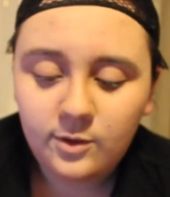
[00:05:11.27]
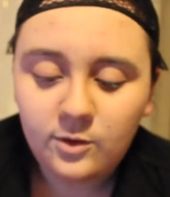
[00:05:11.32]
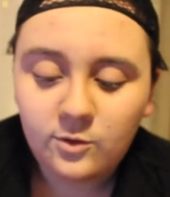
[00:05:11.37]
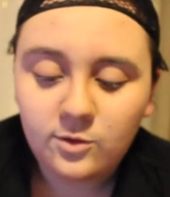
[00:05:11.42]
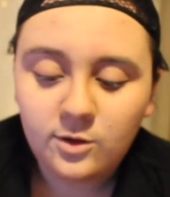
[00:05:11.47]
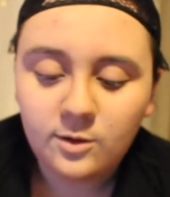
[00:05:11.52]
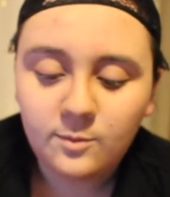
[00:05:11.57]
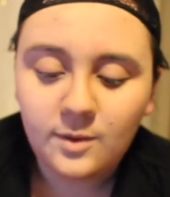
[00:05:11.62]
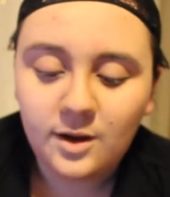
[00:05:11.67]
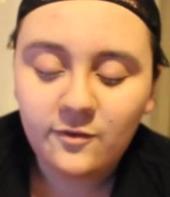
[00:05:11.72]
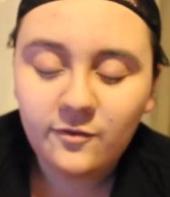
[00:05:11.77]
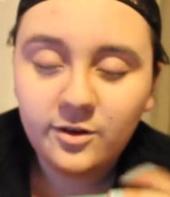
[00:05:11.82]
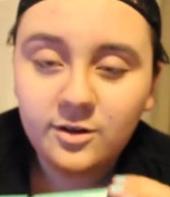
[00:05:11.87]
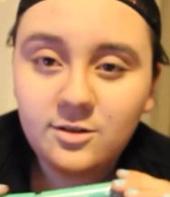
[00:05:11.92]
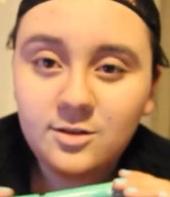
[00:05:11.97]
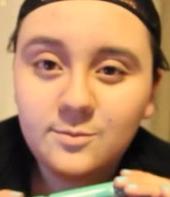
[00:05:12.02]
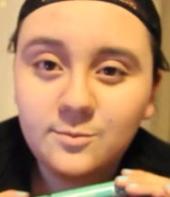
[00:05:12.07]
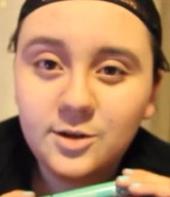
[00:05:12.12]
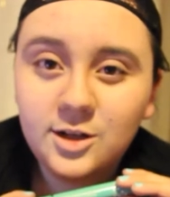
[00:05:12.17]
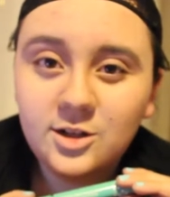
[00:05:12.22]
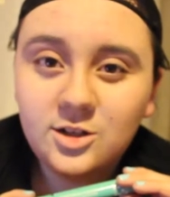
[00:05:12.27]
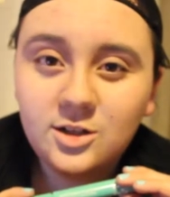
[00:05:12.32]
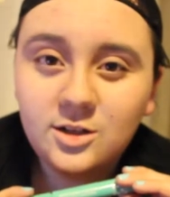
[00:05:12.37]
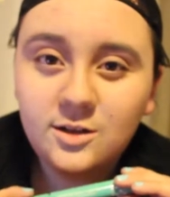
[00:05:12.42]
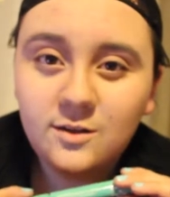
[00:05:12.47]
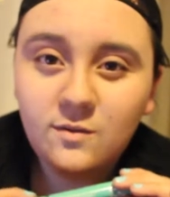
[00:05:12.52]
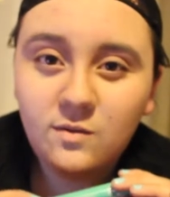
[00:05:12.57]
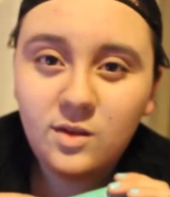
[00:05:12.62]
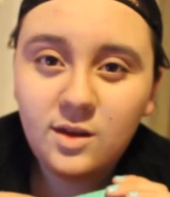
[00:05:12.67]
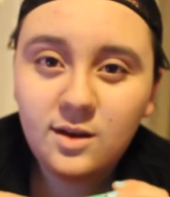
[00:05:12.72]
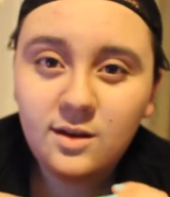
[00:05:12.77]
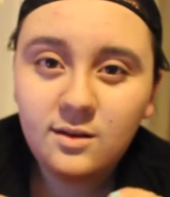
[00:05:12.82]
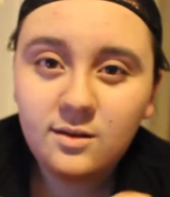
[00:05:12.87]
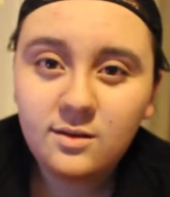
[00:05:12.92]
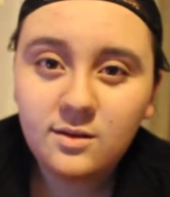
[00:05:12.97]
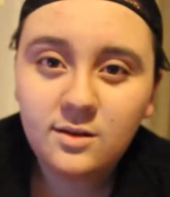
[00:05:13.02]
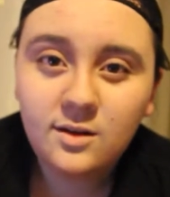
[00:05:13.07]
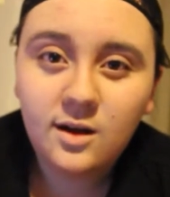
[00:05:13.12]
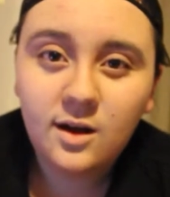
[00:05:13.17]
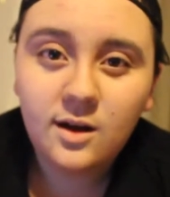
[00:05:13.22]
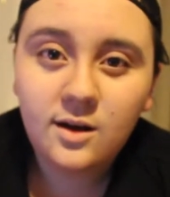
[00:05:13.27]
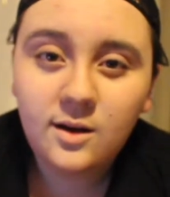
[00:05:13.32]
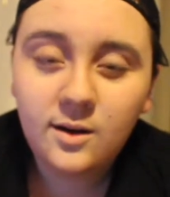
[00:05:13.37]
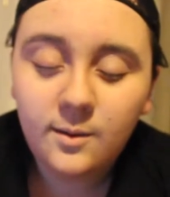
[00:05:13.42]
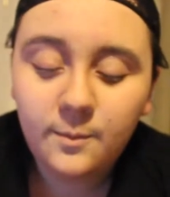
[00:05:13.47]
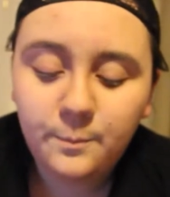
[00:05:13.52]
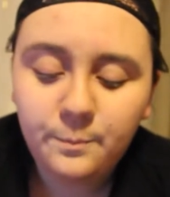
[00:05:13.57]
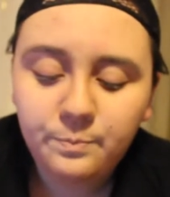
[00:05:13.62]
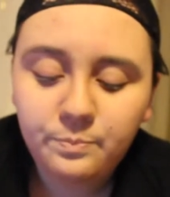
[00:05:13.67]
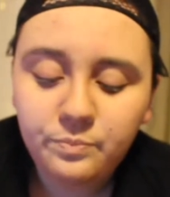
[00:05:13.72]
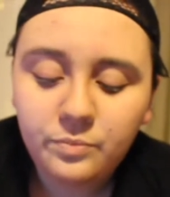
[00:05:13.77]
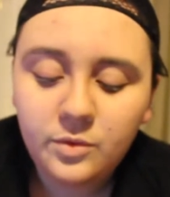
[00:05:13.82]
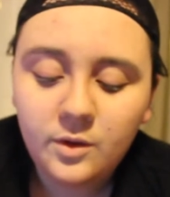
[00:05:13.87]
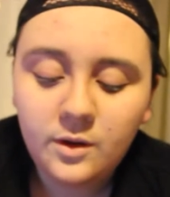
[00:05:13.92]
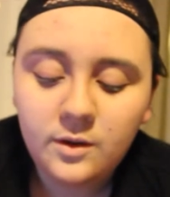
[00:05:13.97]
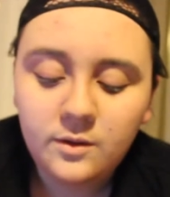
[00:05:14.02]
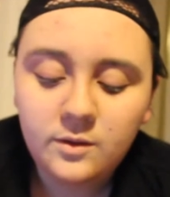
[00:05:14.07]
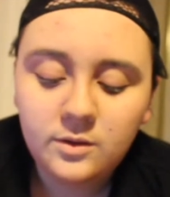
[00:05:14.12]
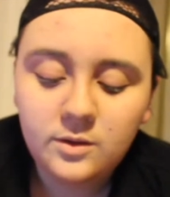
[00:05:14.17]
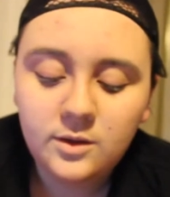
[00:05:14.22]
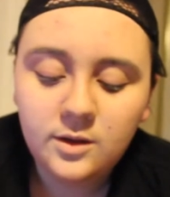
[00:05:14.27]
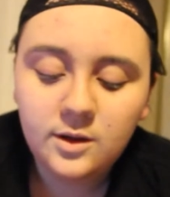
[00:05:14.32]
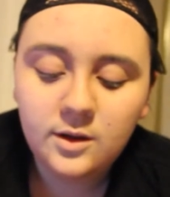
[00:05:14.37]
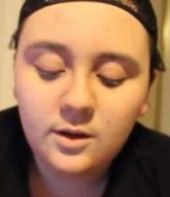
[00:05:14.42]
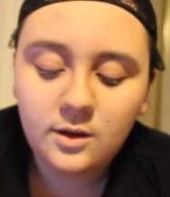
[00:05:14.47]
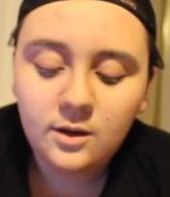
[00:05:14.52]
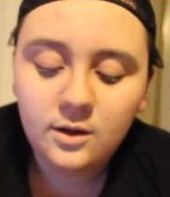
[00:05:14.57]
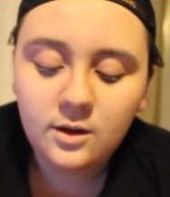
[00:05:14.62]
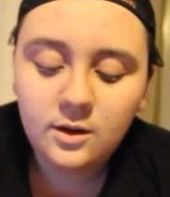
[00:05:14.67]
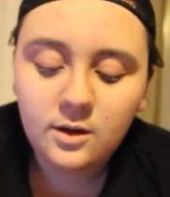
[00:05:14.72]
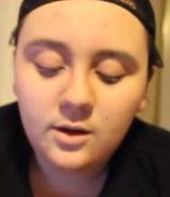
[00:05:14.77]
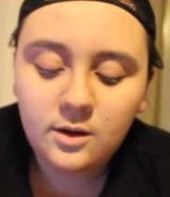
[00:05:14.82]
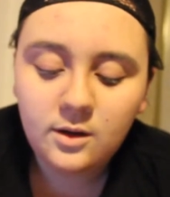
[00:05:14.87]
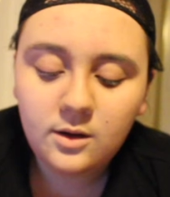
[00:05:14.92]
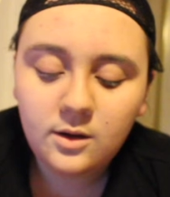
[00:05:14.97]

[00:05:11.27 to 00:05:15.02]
which was my first impression of this, the